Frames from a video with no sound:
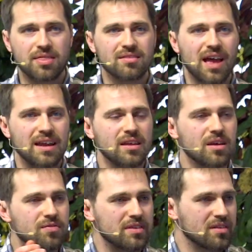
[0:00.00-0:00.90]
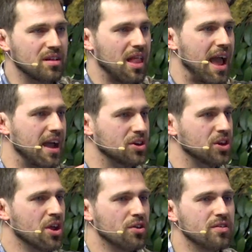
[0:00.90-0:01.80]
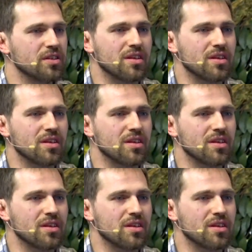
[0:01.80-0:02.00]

this idea of this clash. You see,